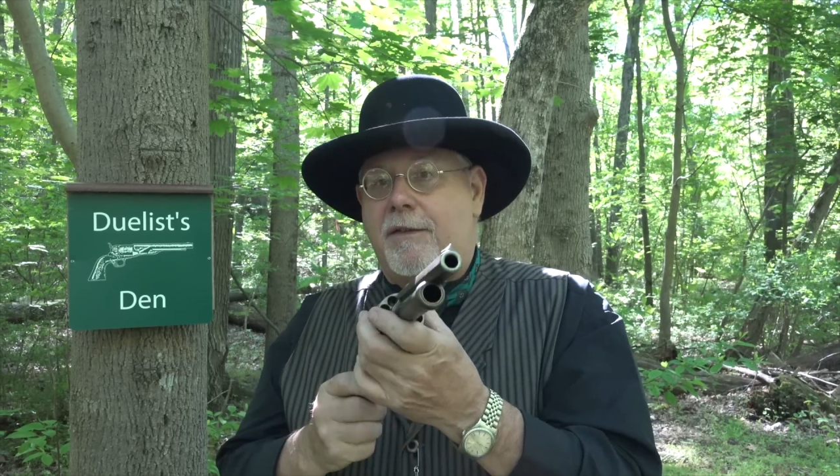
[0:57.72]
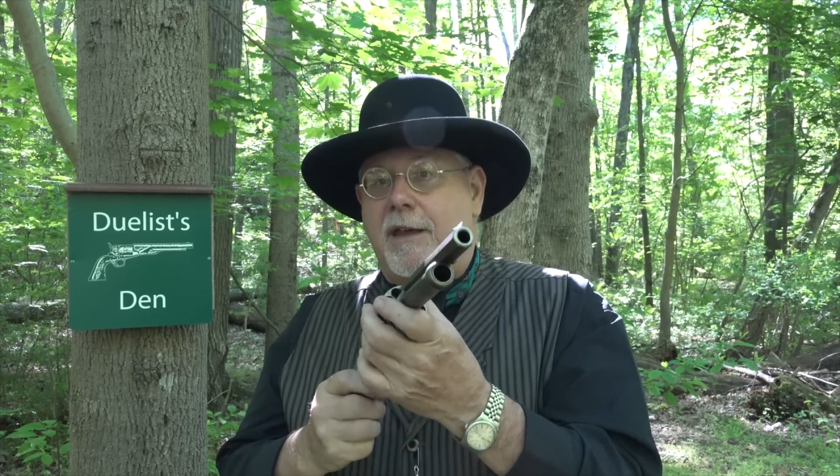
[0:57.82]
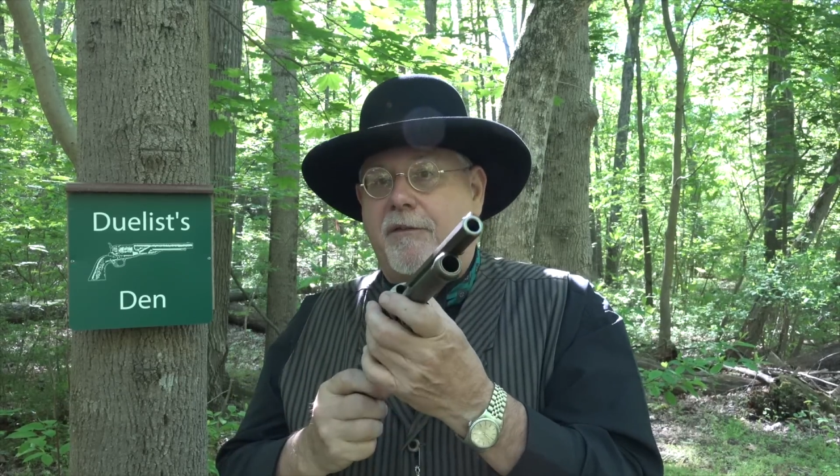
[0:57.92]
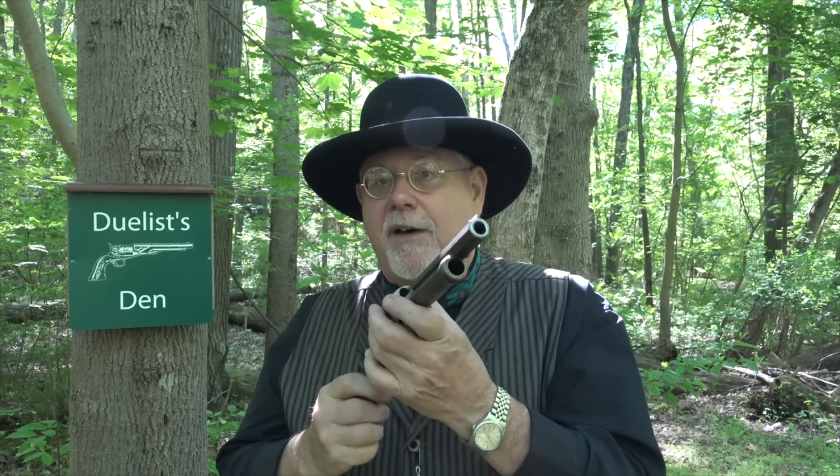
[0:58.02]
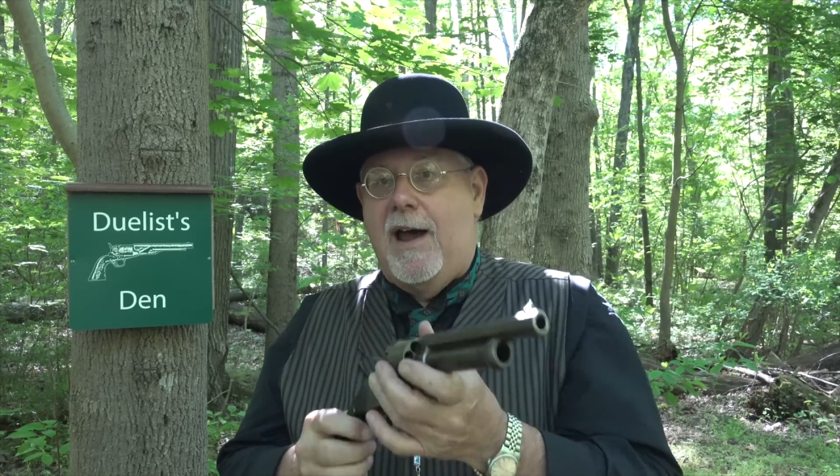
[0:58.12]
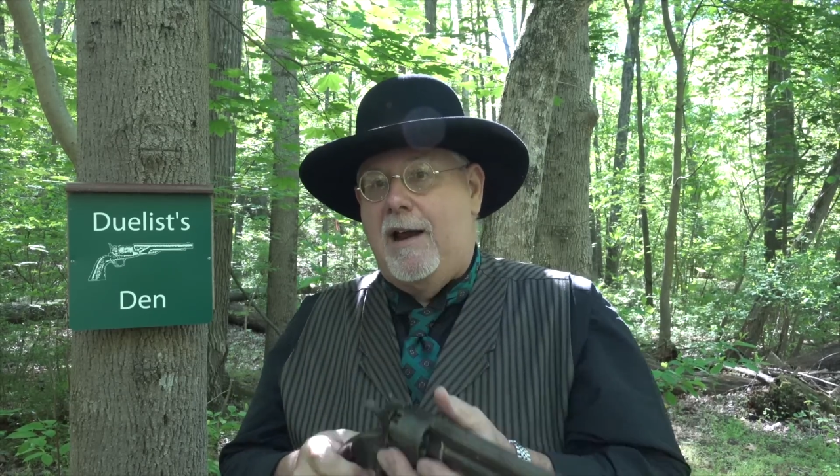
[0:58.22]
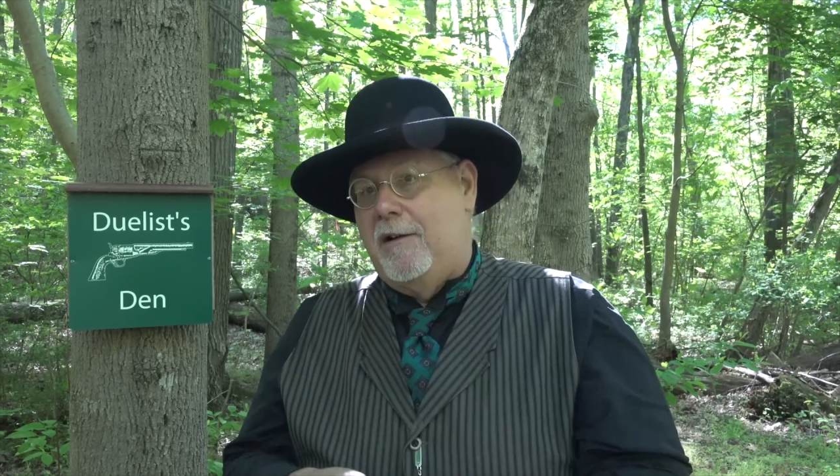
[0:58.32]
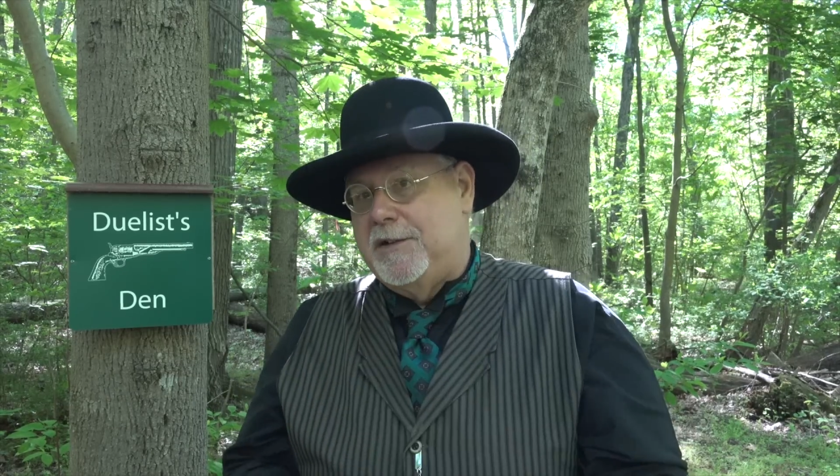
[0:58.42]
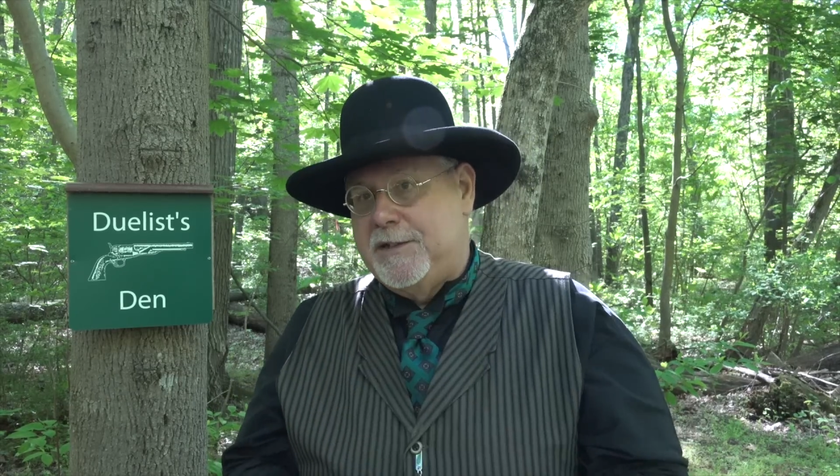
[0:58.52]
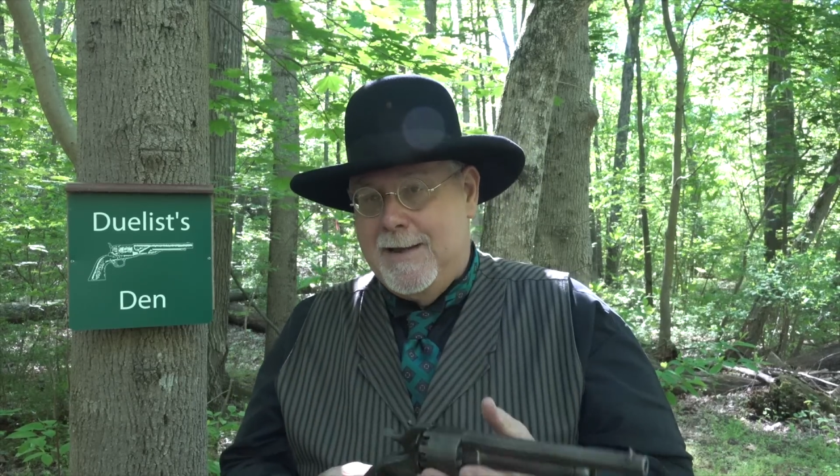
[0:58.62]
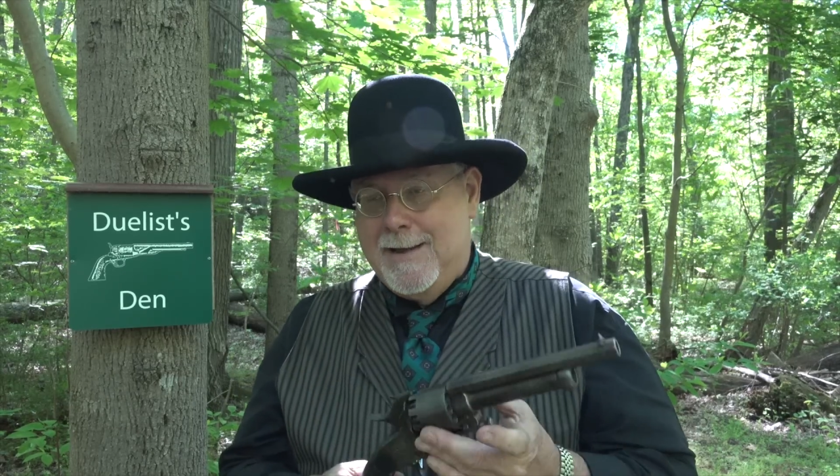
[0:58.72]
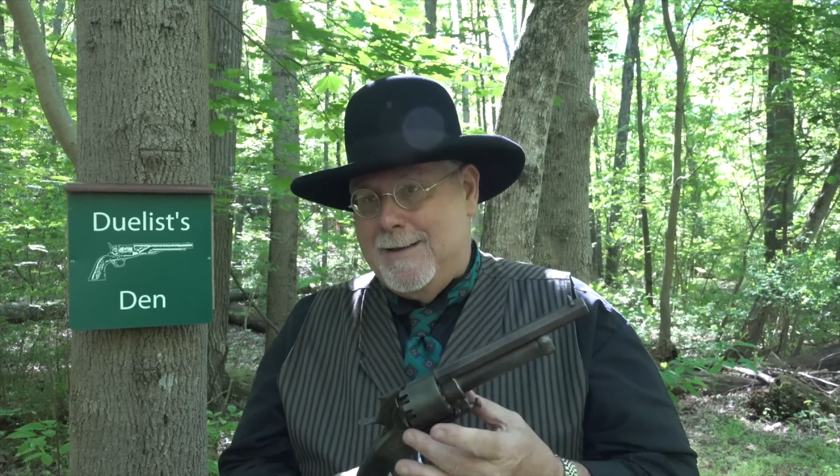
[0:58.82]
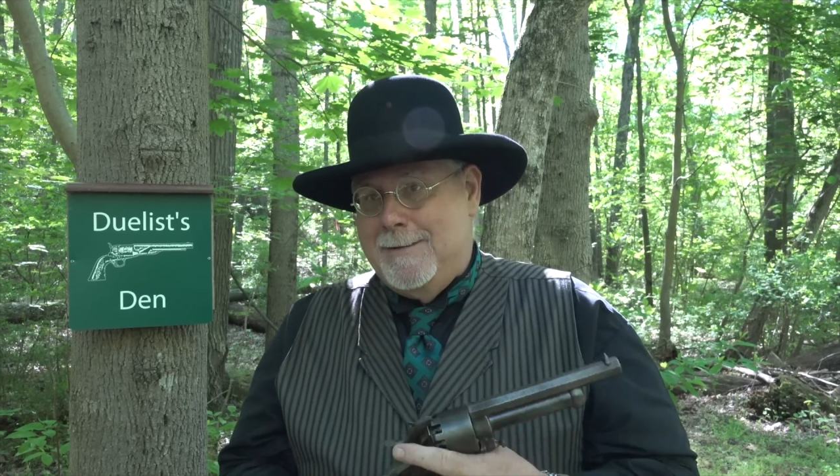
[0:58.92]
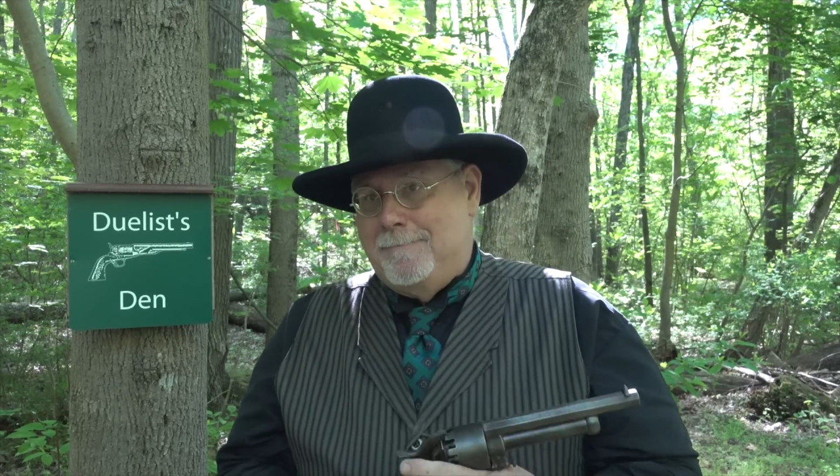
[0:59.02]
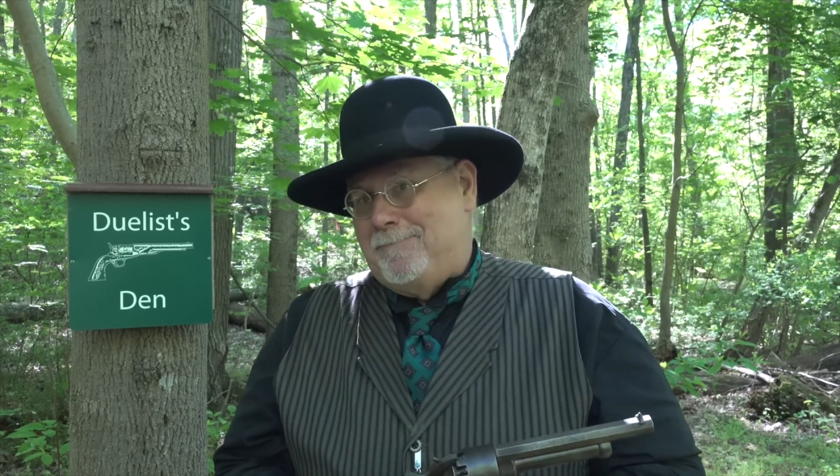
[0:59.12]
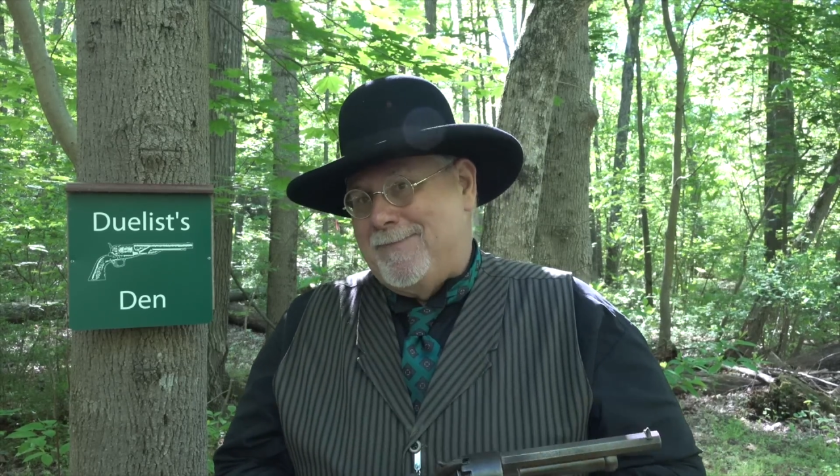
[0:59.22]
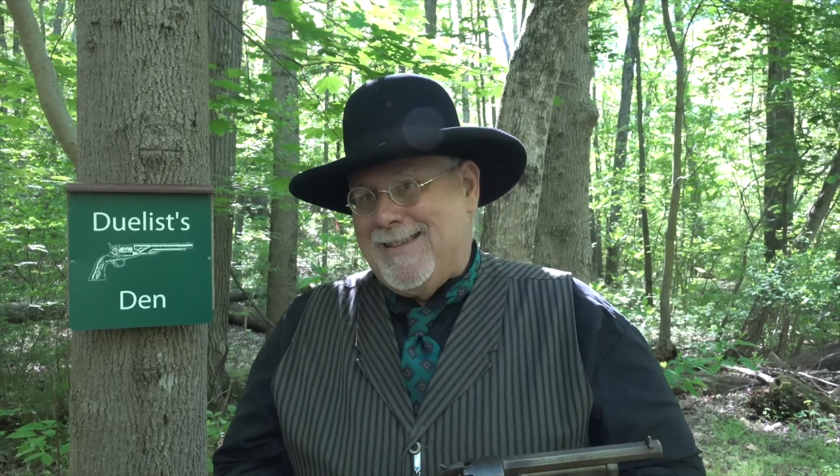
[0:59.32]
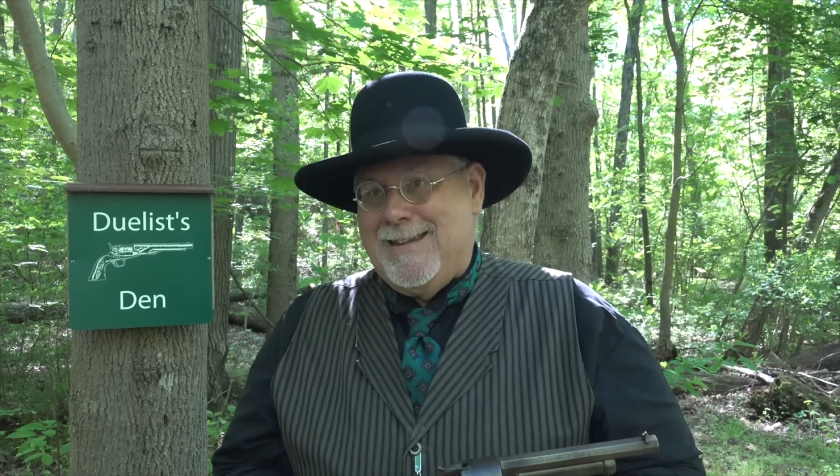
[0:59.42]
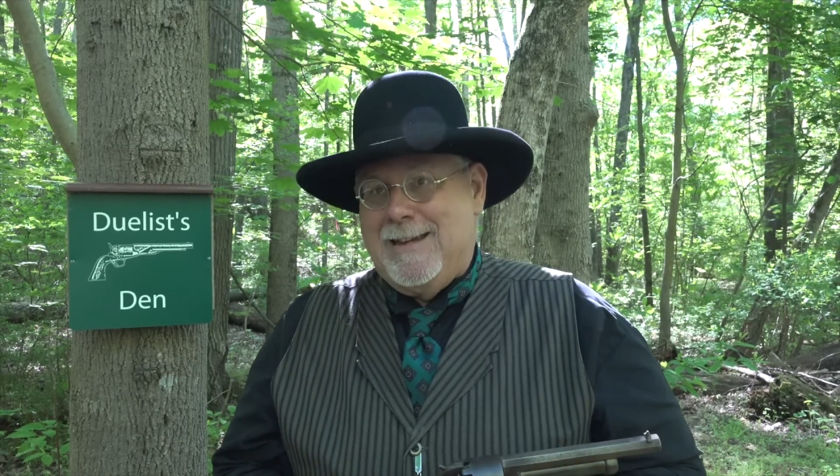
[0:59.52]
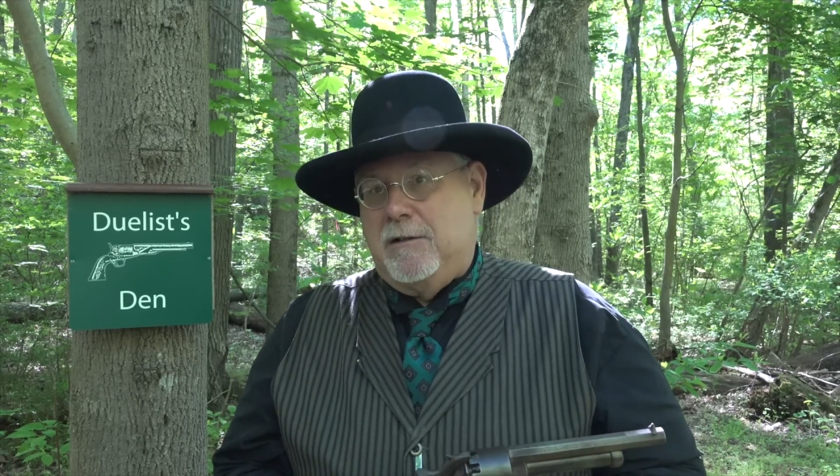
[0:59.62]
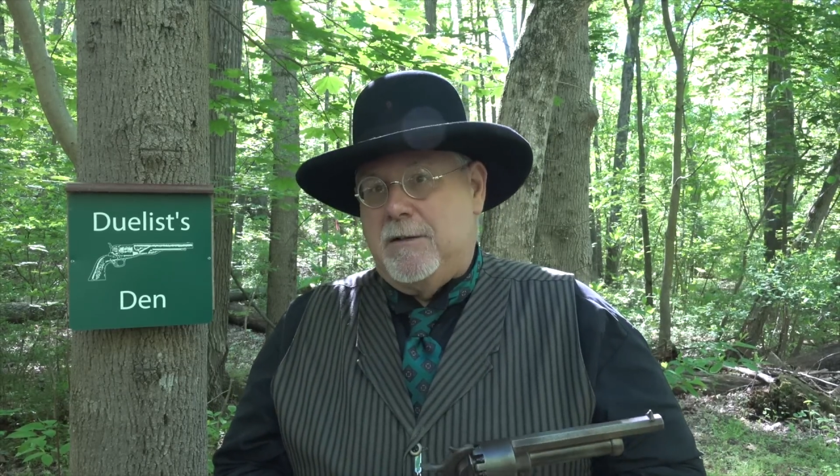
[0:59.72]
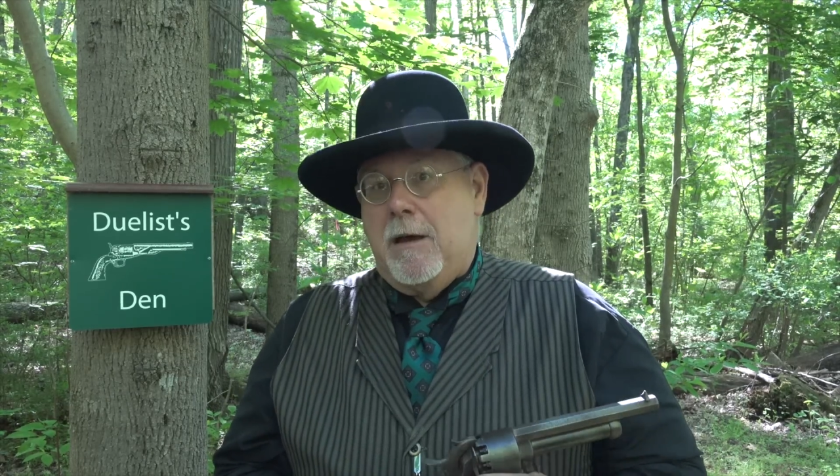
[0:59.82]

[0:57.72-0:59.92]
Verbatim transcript: that fires uh,